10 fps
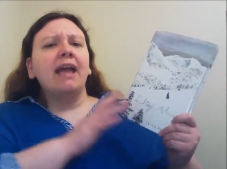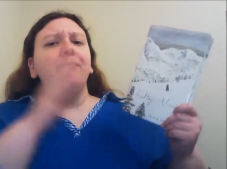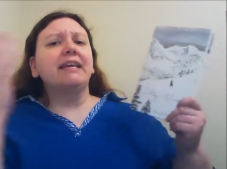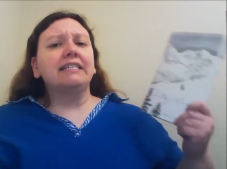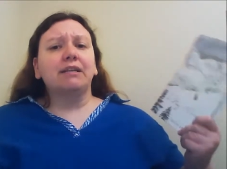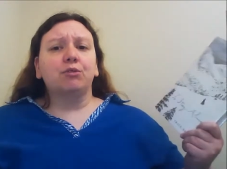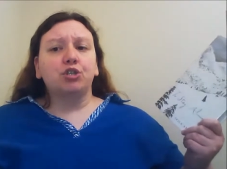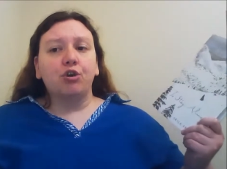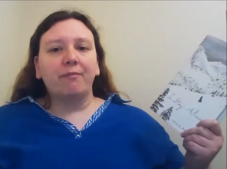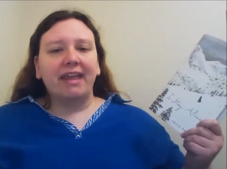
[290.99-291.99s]
and because there were
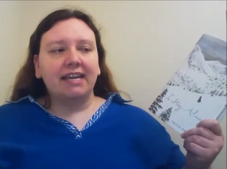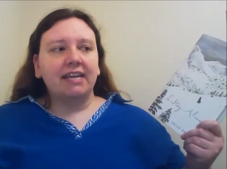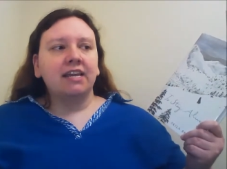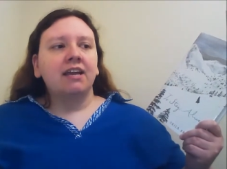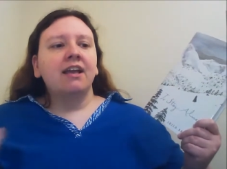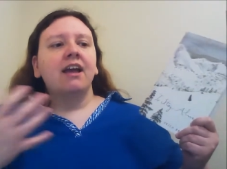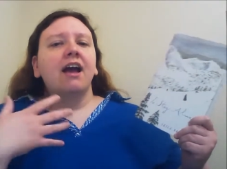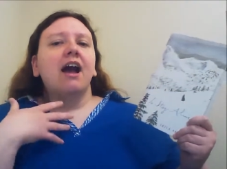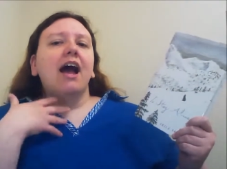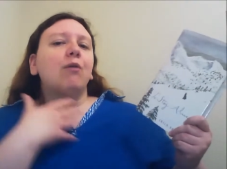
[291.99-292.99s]
so many
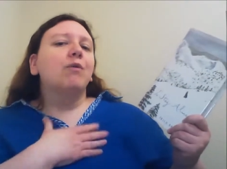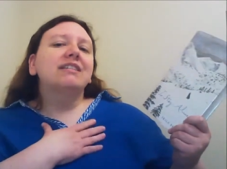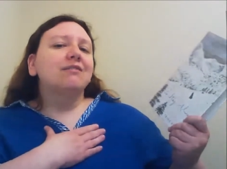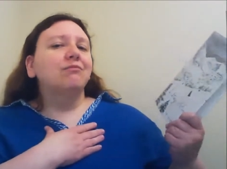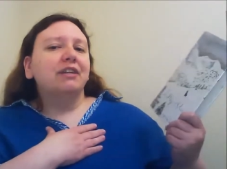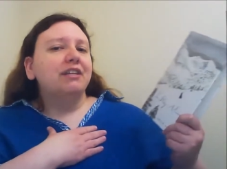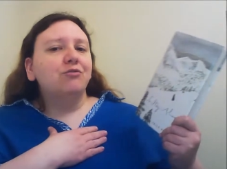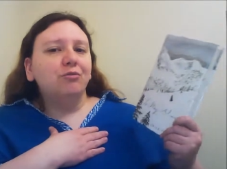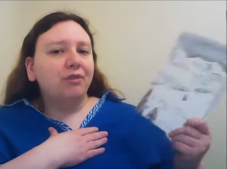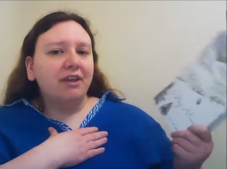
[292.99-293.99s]
I wasn't really
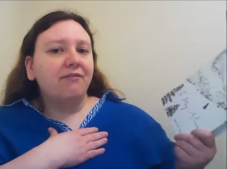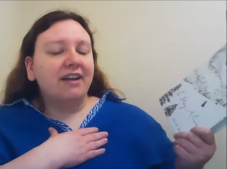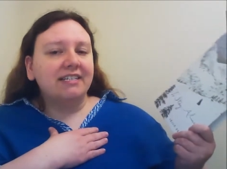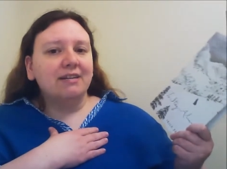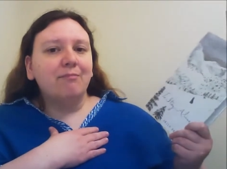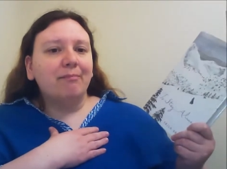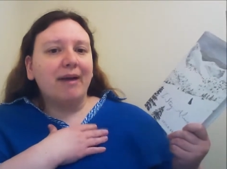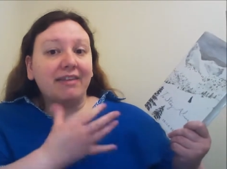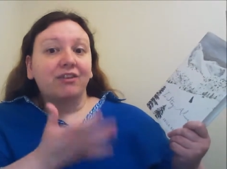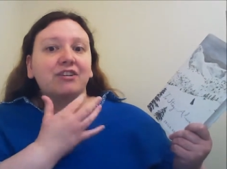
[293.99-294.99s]
truly affected
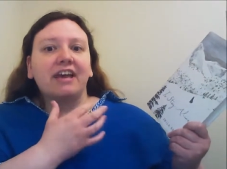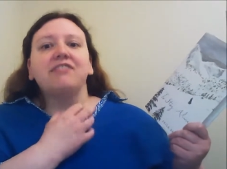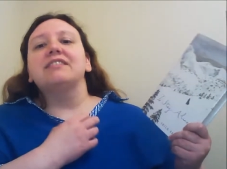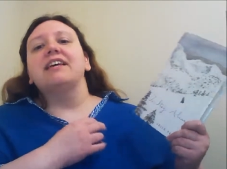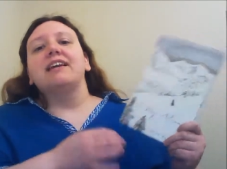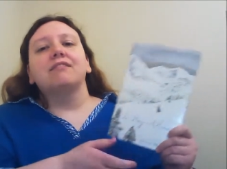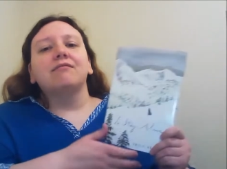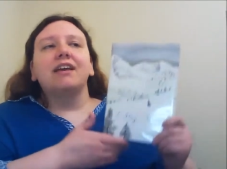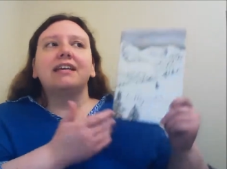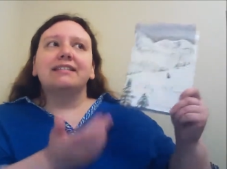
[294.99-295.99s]
by their deaths. Like,
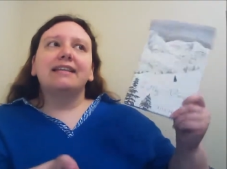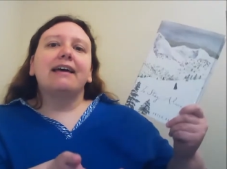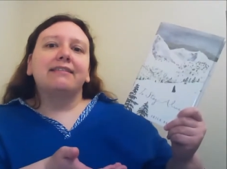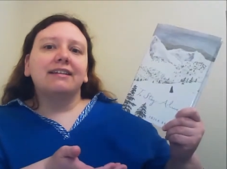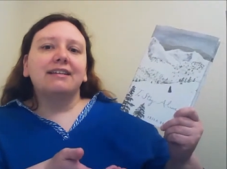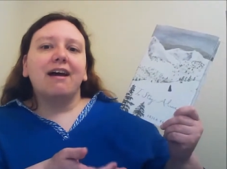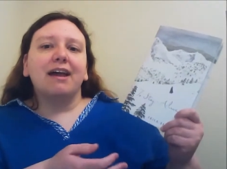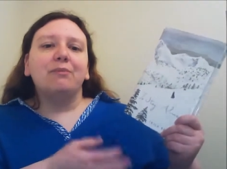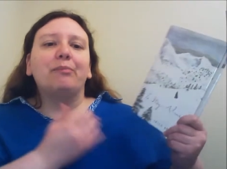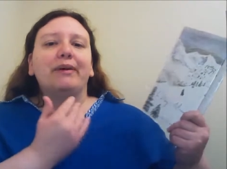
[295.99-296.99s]
it's sad they
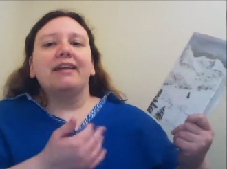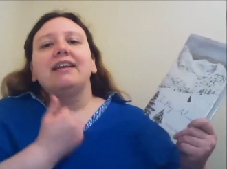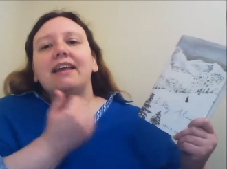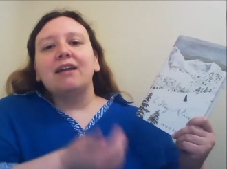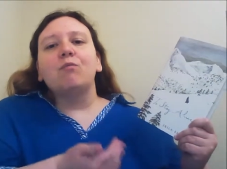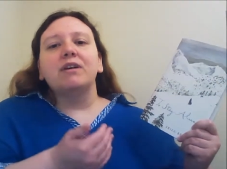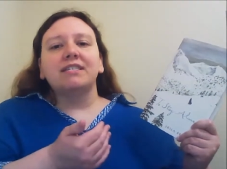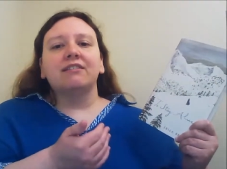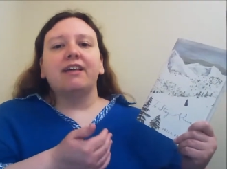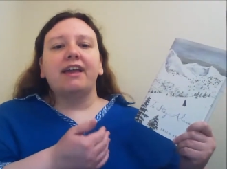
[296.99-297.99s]
died, but it
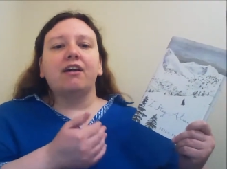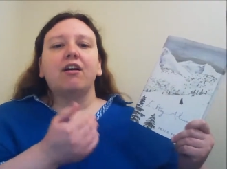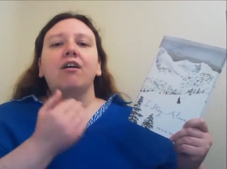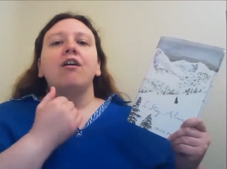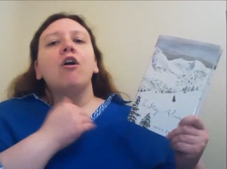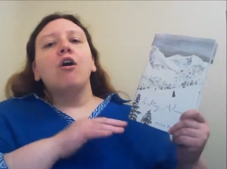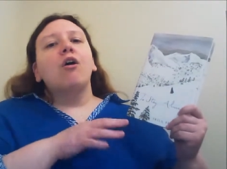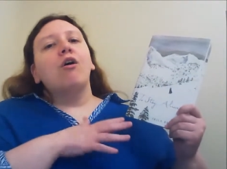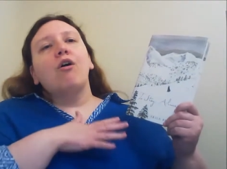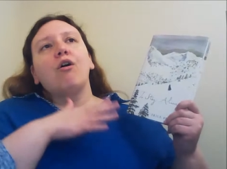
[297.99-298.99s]
wasn't like a,
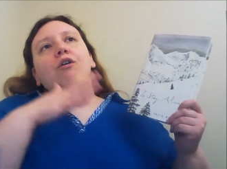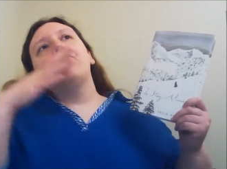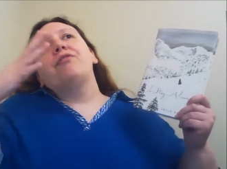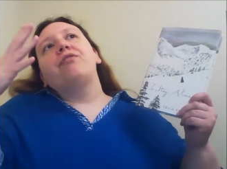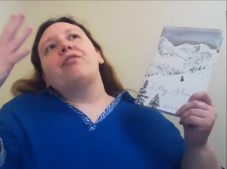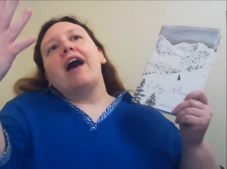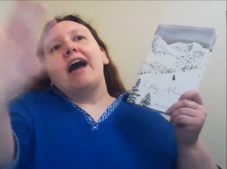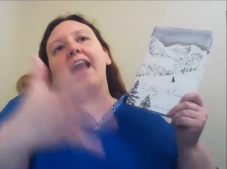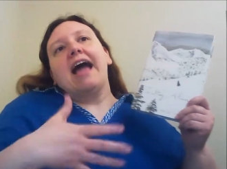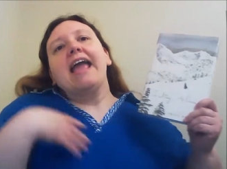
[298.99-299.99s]

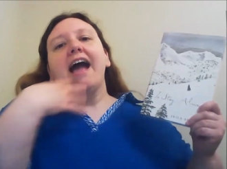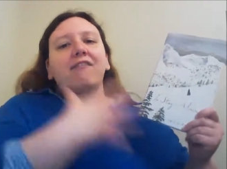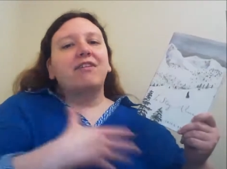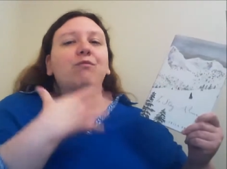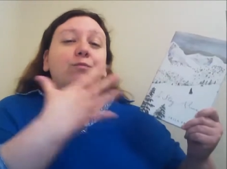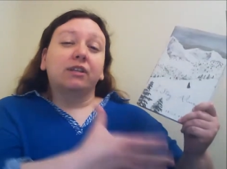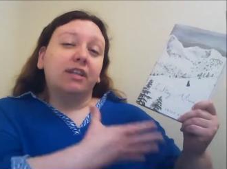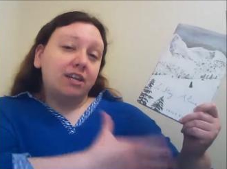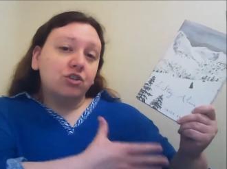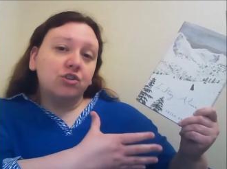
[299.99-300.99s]
I have a
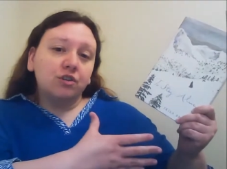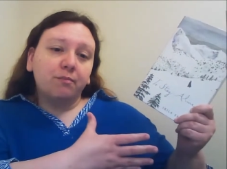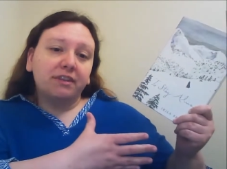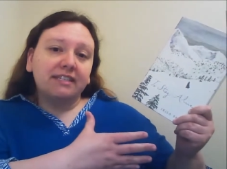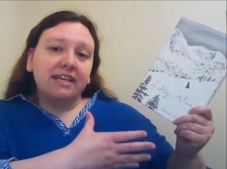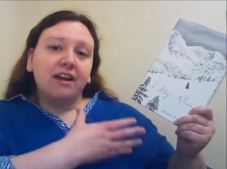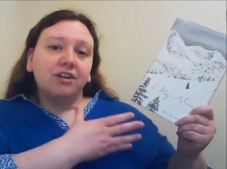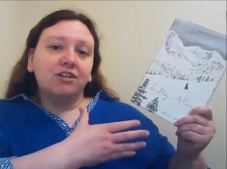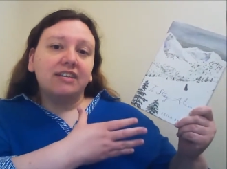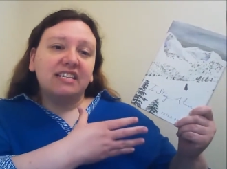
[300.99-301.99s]
relationship with this
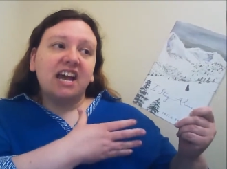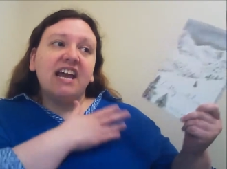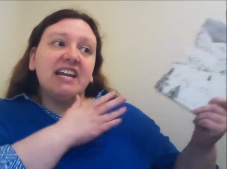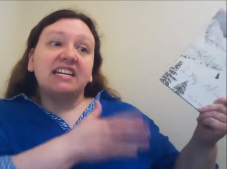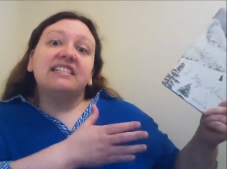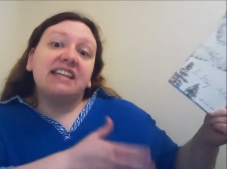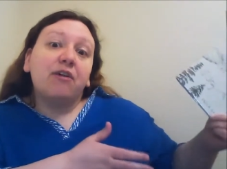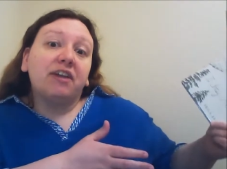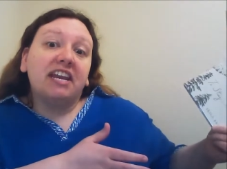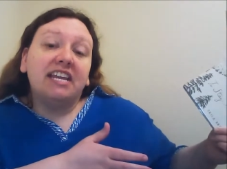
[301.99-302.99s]
character that died and is
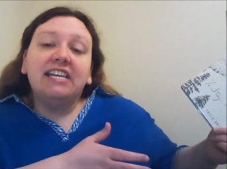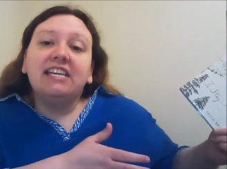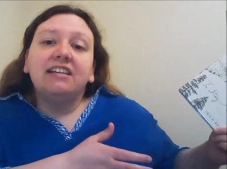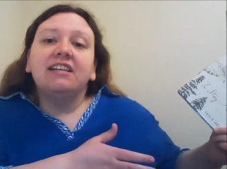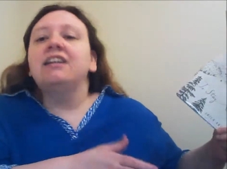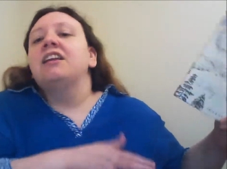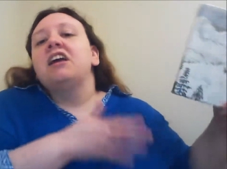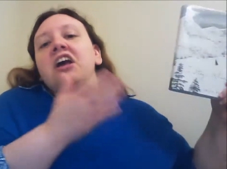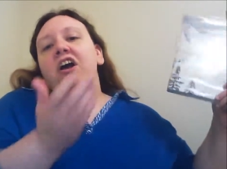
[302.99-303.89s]
now getting eaten